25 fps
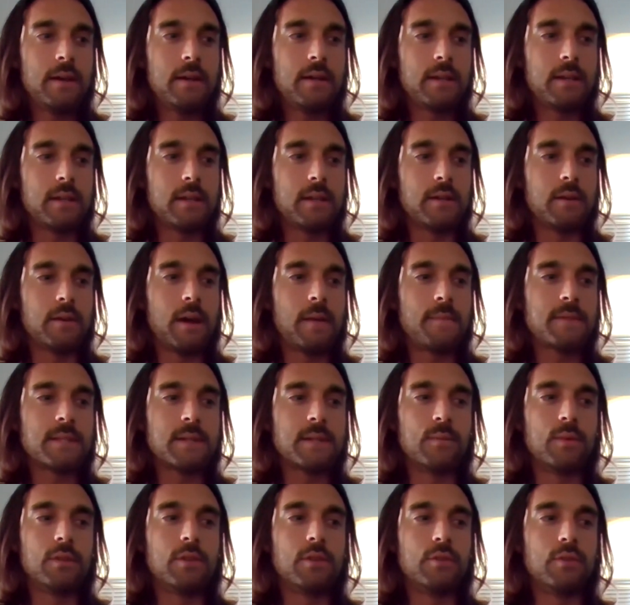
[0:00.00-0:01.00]
you know, I'm
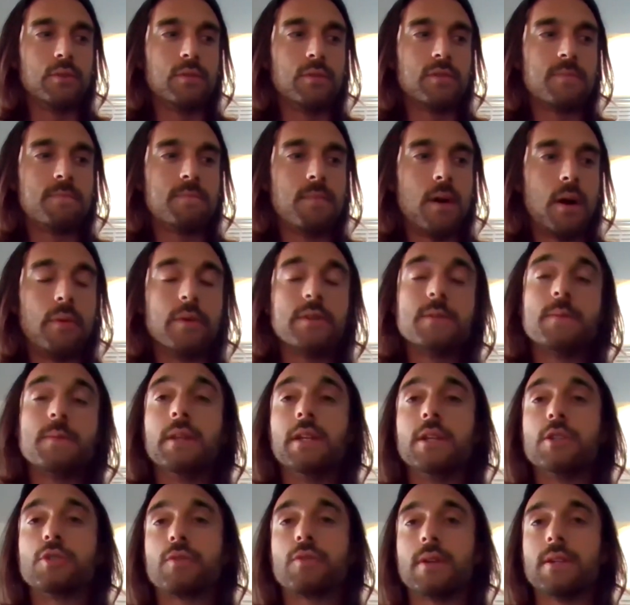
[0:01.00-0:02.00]
someone who's always been
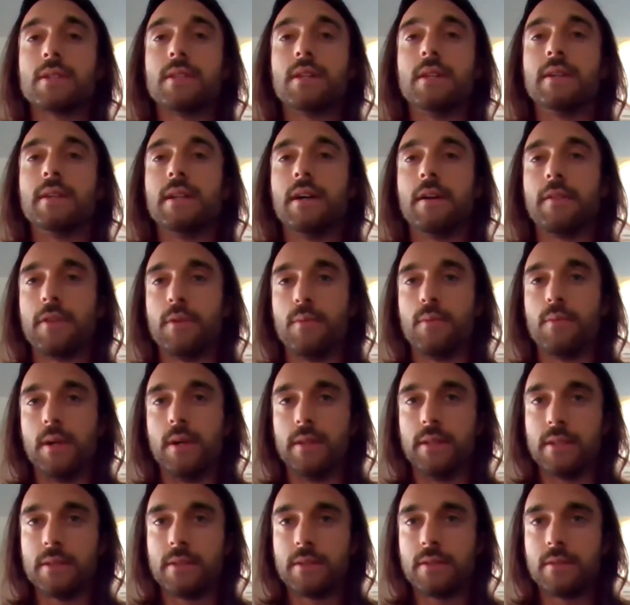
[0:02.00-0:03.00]
interested in health and
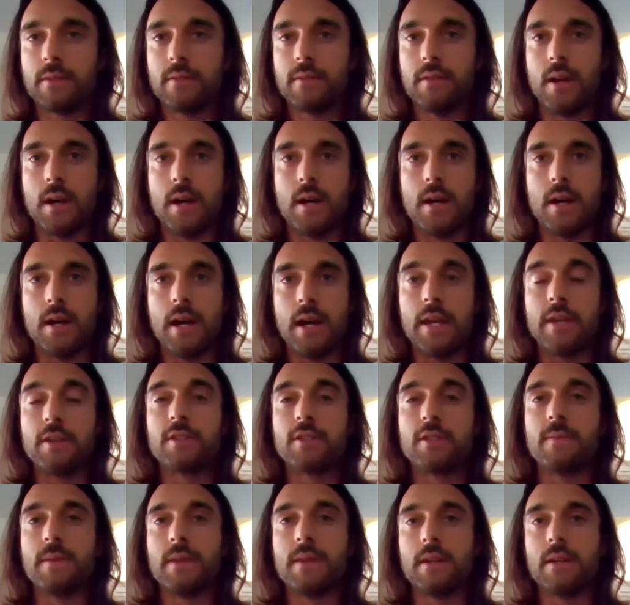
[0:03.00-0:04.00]
wellness. Uh, I
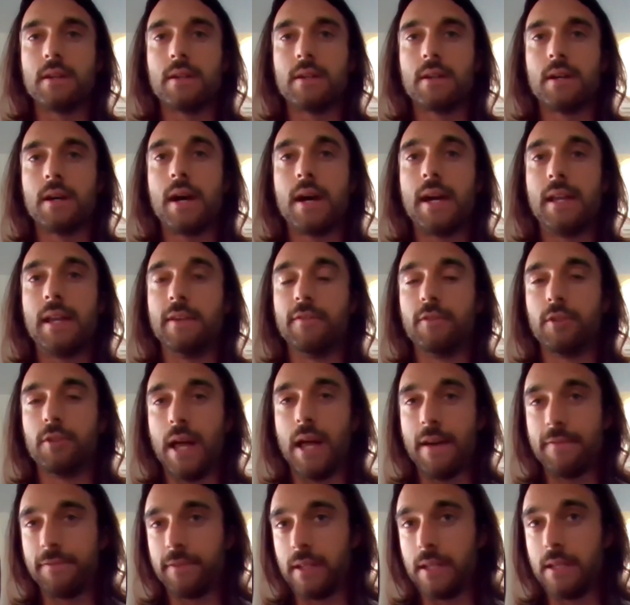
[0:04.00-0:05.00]
used to be a, a high-level
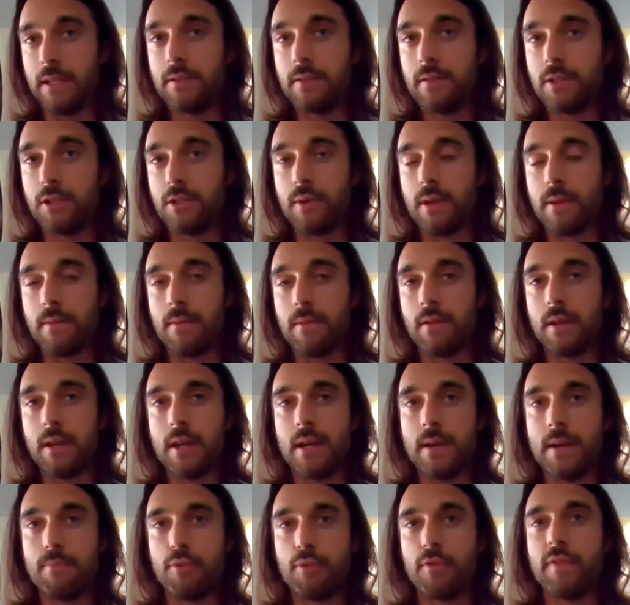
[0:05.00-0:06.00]
athlete doing
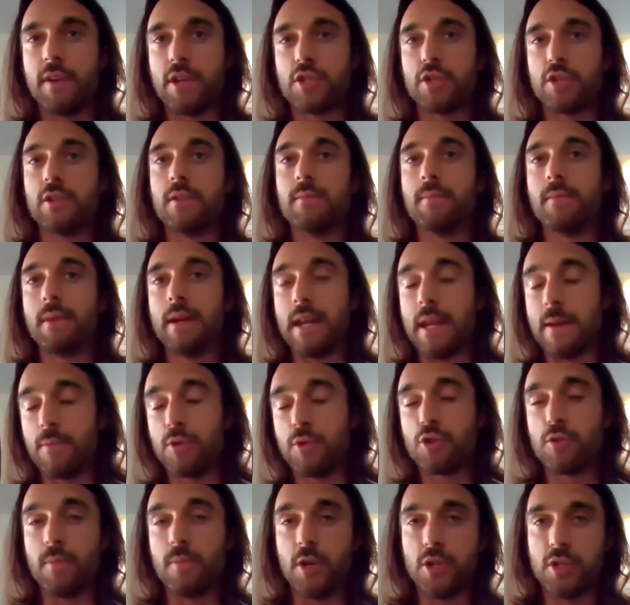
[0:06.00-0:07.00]
uh, professional and
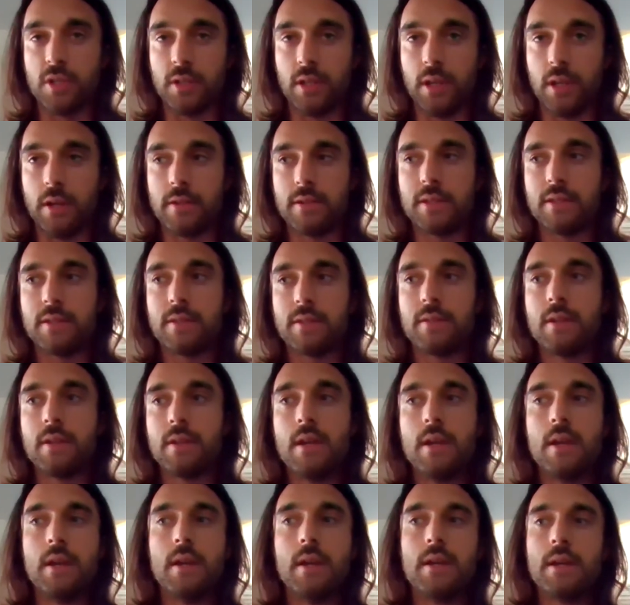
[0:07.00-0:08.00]
amateur martial arts.
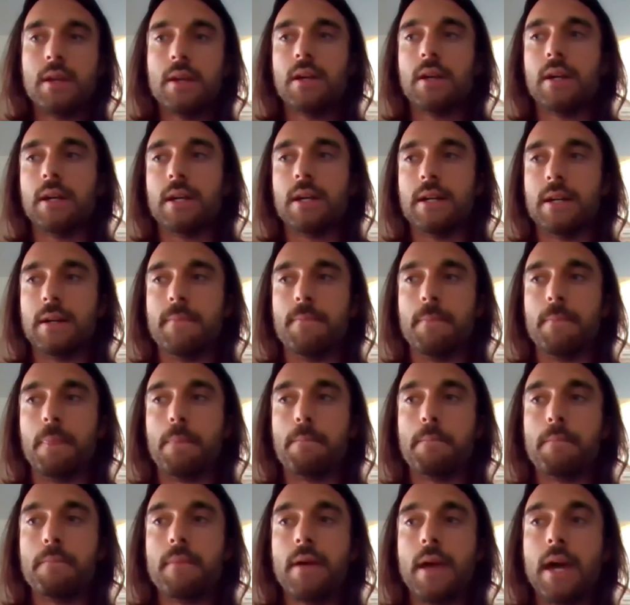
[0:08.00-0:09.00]
Um,
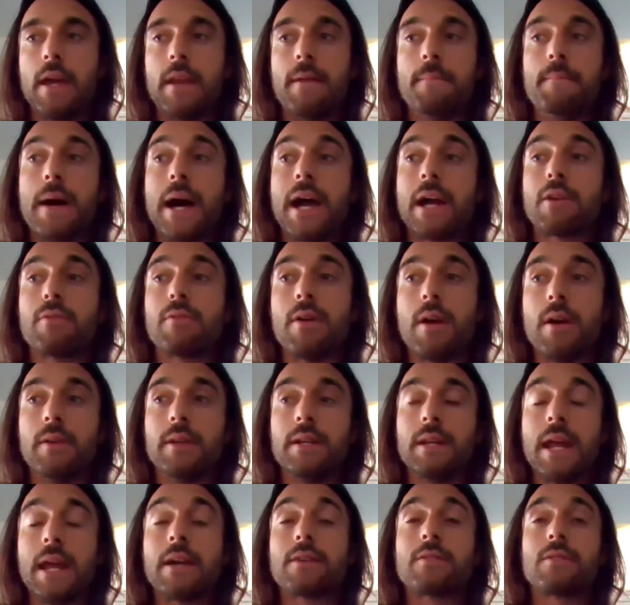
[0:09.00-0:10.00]
had a background
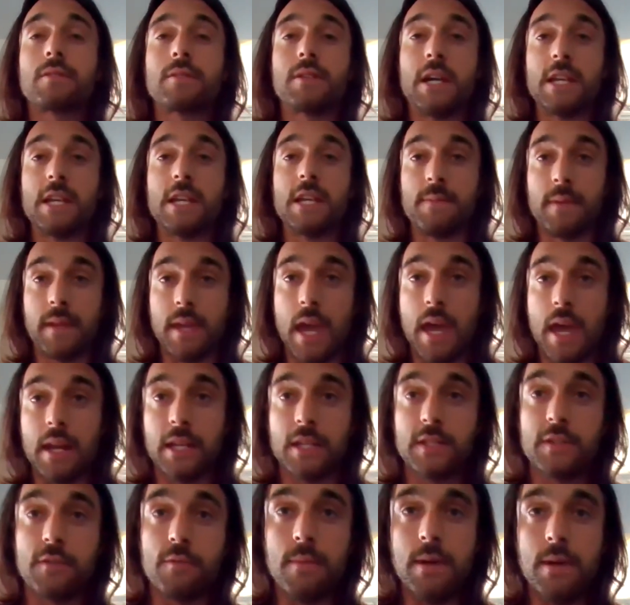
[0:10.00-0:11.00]
in exercise
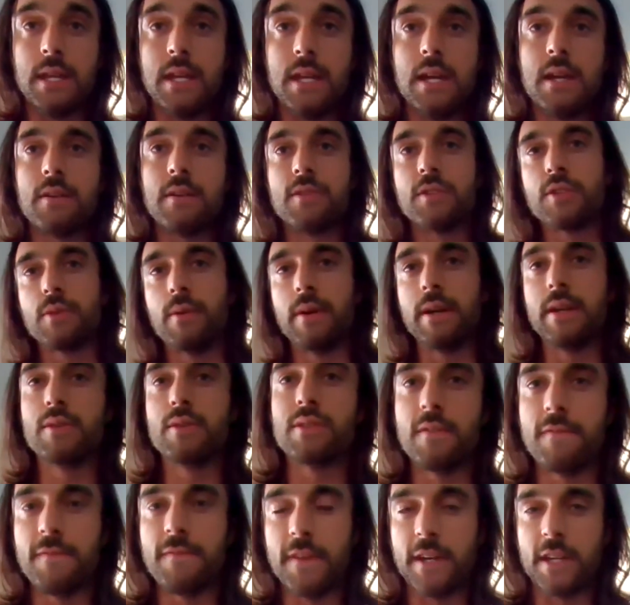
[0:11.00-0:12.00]
mechanics for many years. So I used
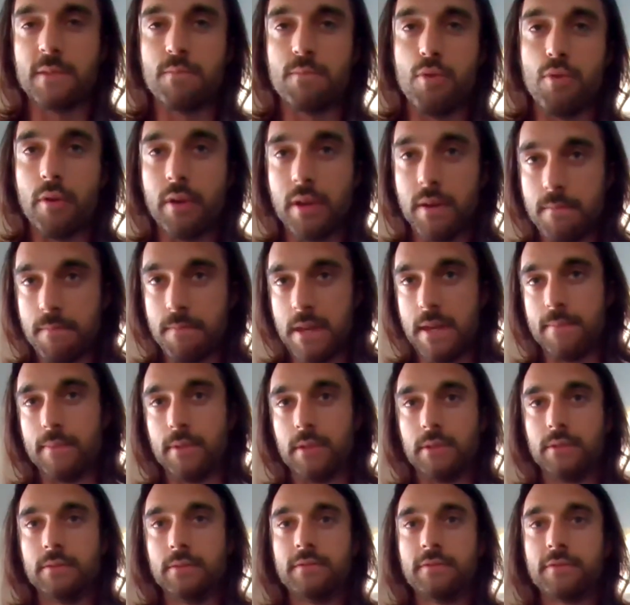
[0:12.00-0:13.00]
to fix broken
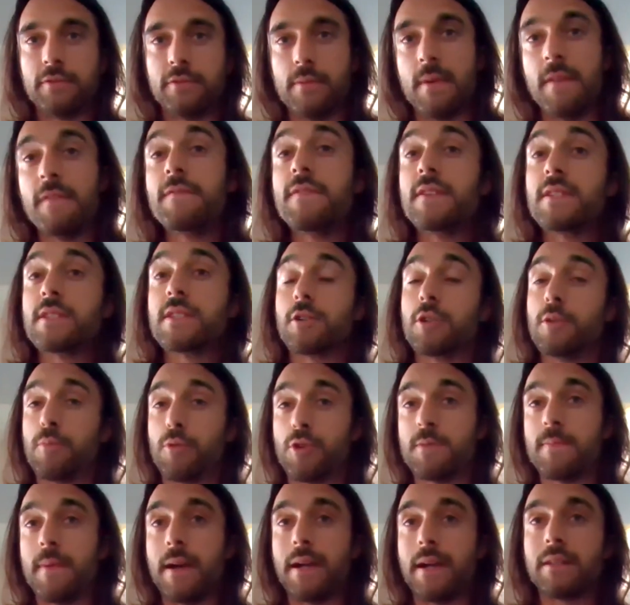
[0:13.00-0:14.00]
people from a physical
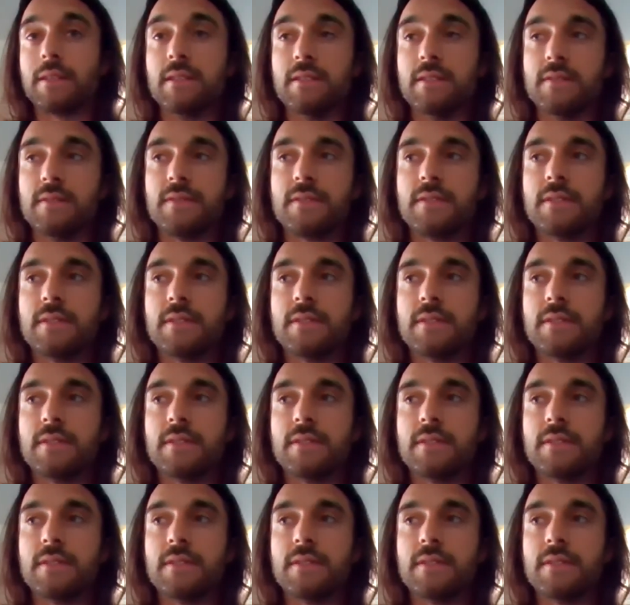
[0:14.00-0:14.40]
perspective,